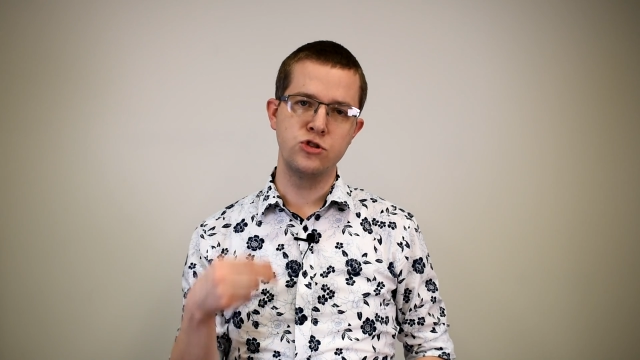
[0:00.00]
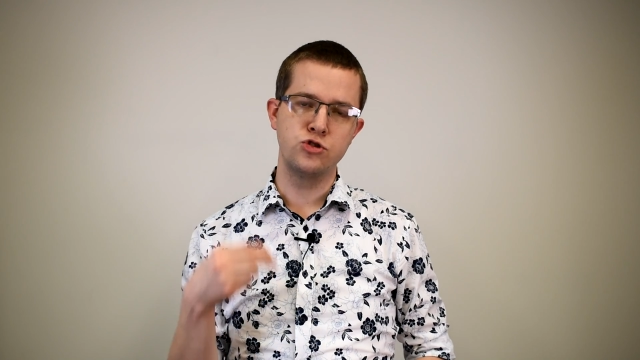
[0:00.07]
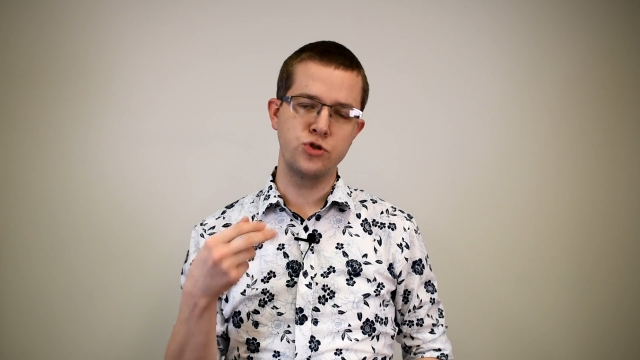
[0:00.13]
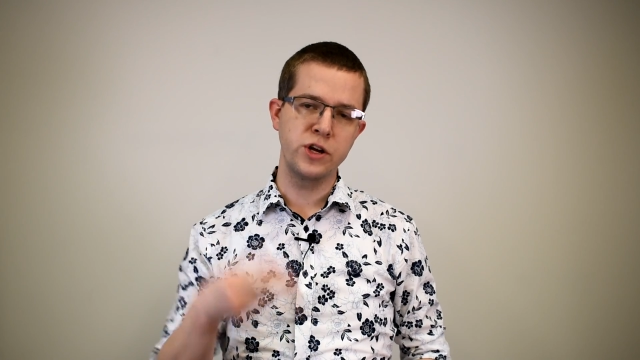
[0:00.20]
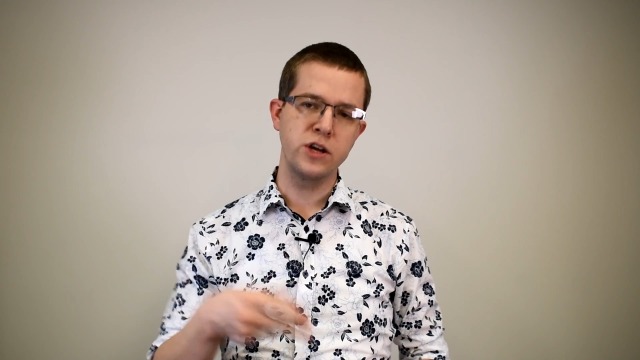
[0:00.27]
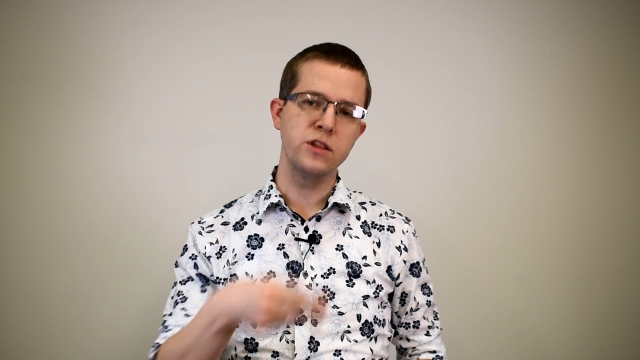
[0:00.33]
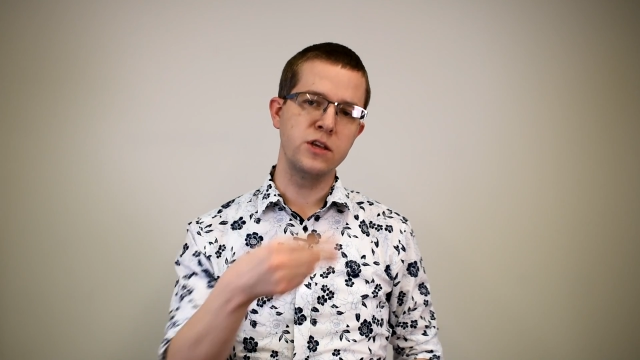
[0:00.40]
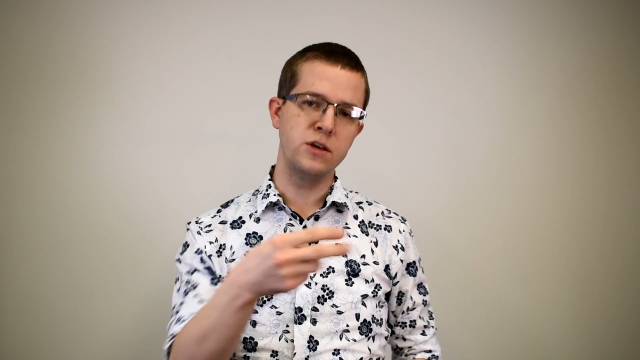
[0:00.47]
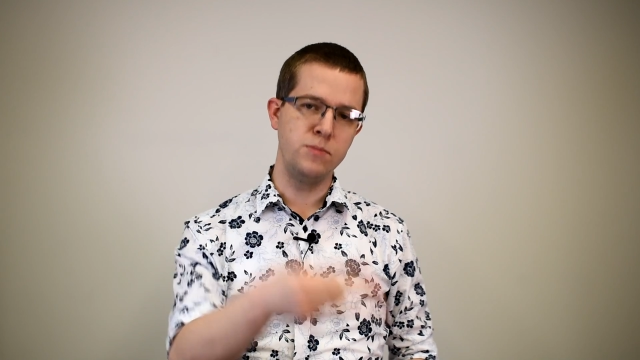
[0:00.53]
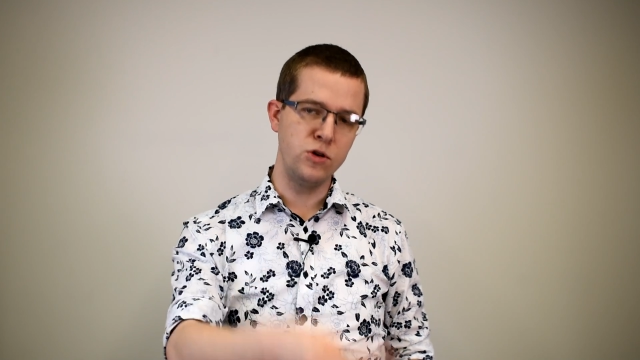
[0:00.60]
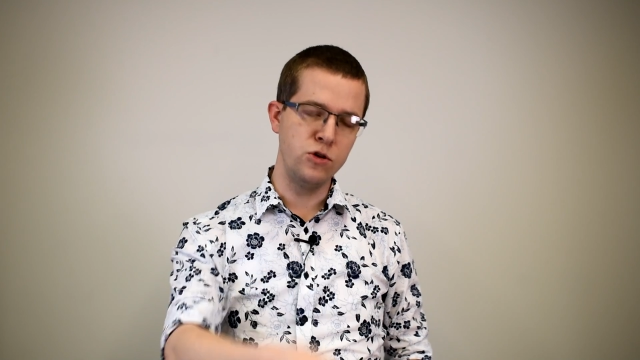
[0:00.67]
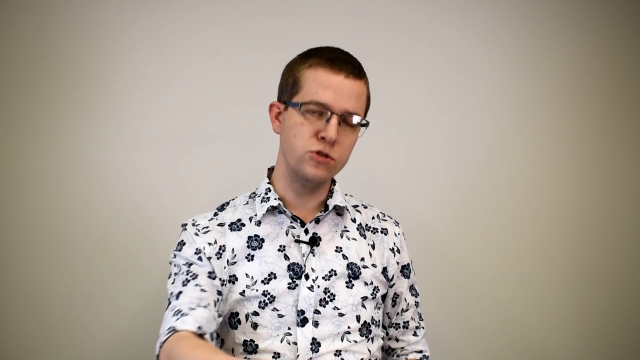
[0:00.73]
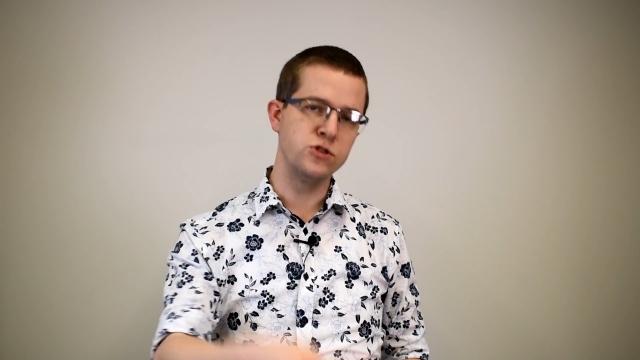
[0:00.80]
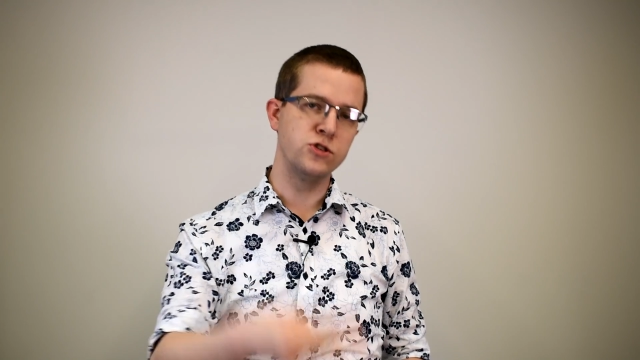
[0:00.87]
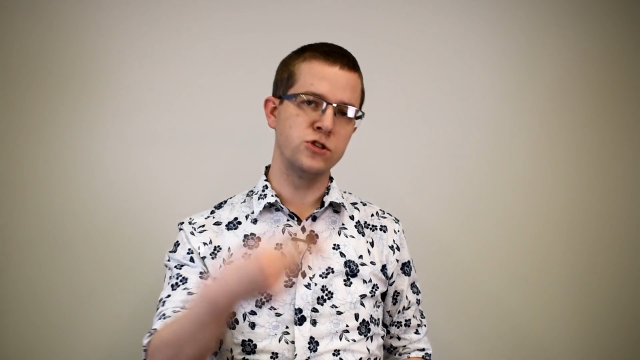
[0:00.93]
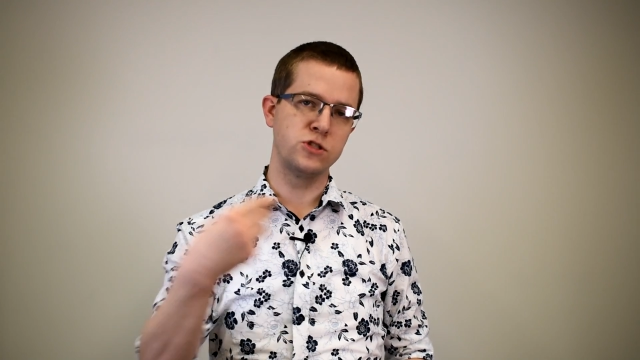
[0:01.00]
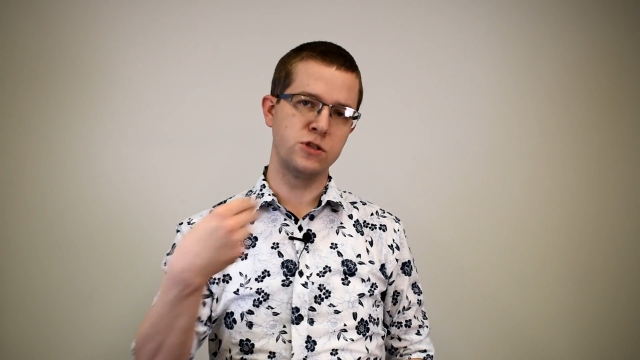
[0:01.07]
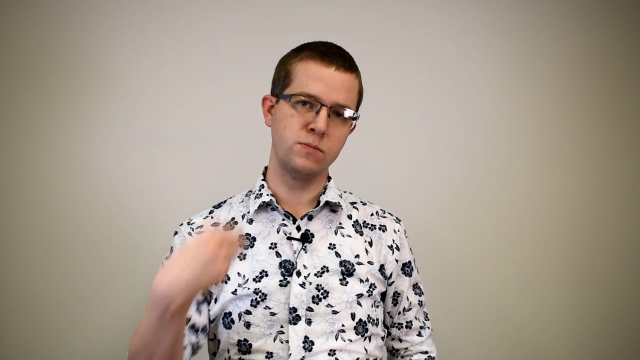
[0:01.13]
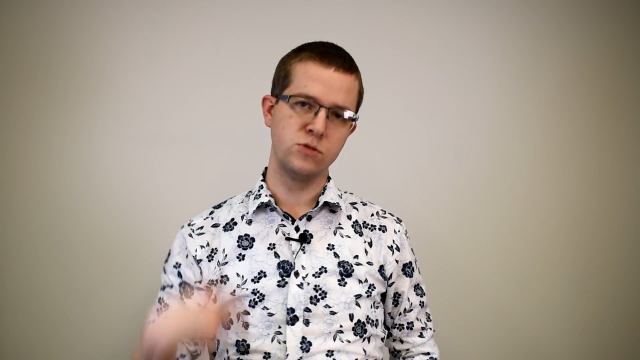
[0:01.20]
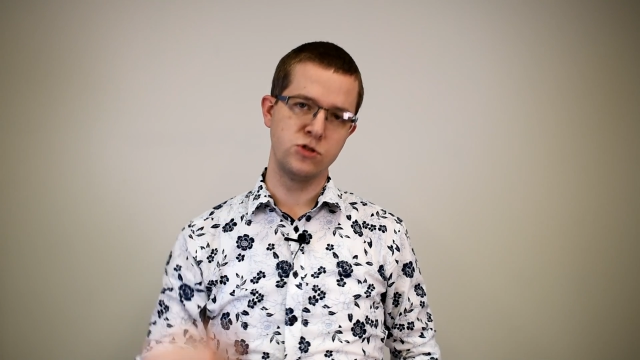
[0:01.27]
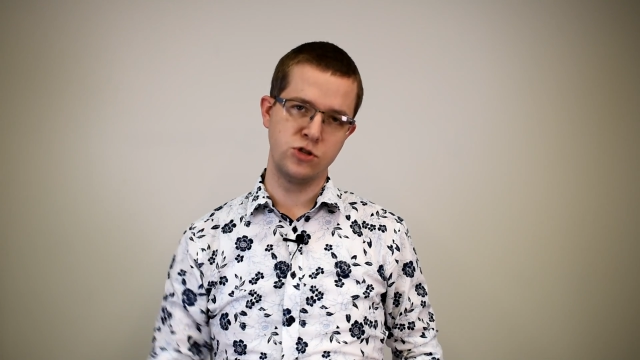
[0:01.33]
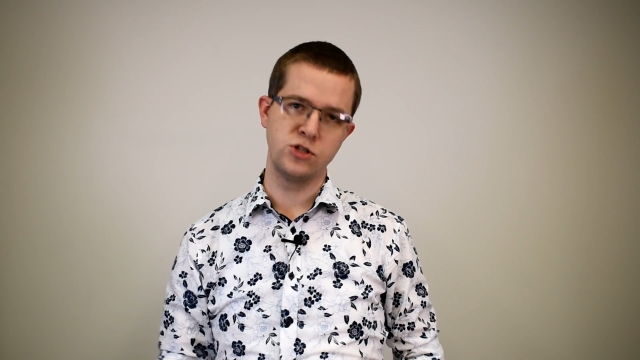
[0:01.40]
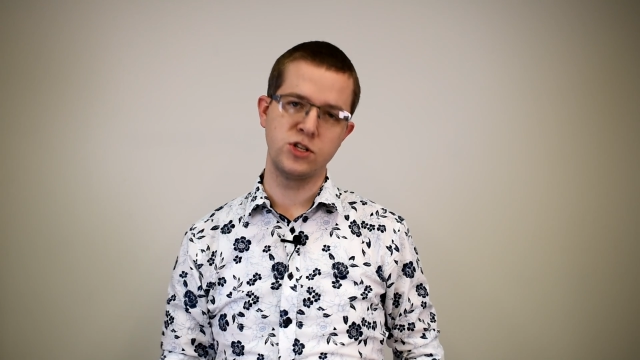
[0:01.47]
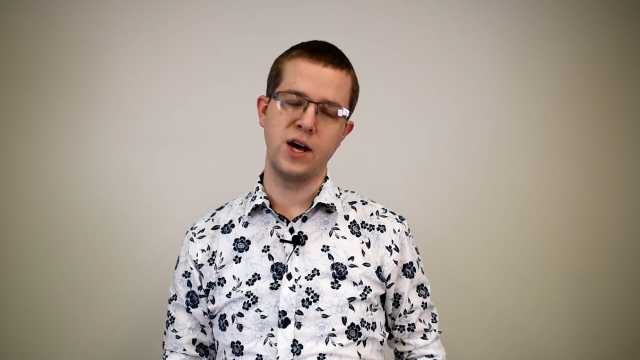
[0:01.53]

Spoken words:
trigger the immune system to